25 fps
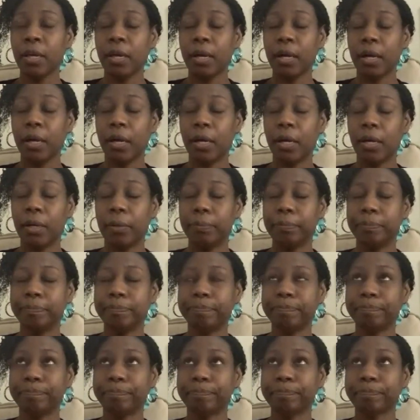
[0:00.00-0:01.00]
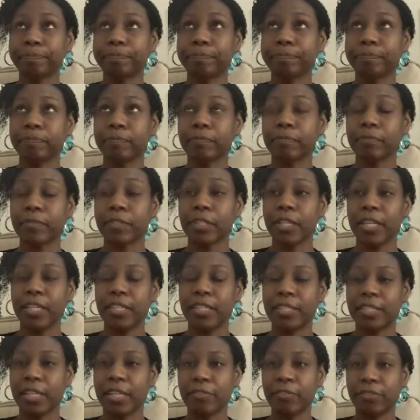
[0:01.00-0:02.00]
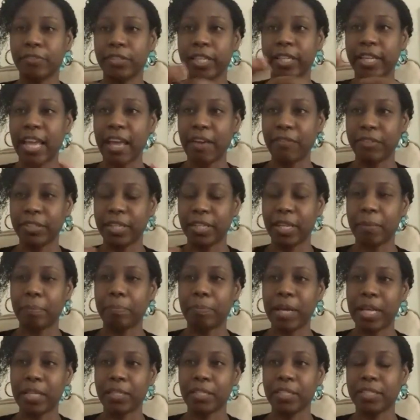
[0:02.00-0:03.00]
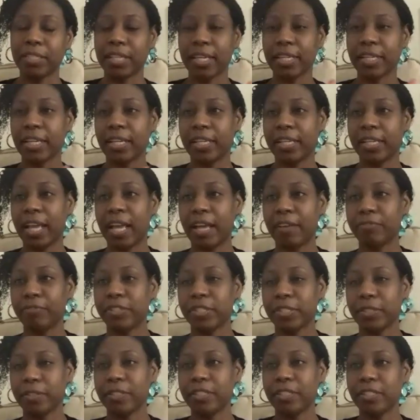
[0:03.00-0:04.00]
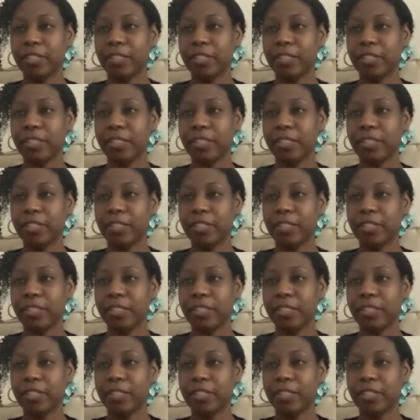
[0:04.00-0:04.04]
of, instead of like having that balance, I kind of have to